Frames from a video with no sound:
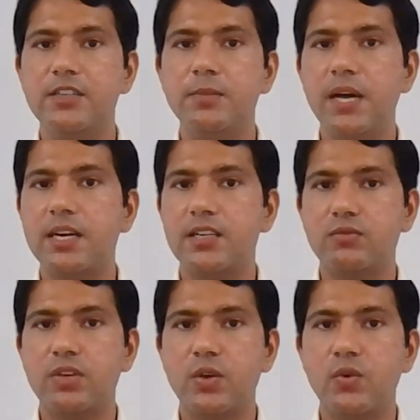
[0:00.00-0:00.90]
Japan
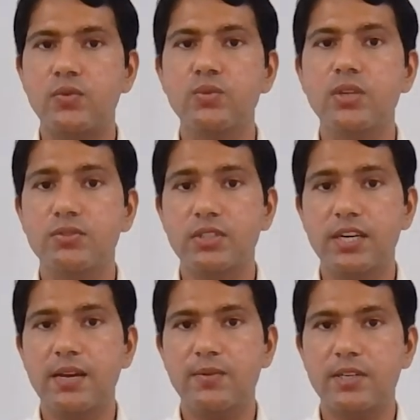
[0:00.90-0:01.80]
earthquake of
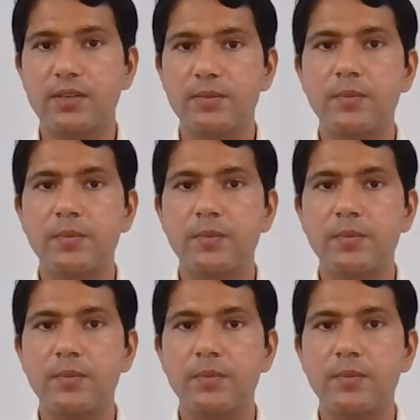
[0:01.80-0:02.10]
2011.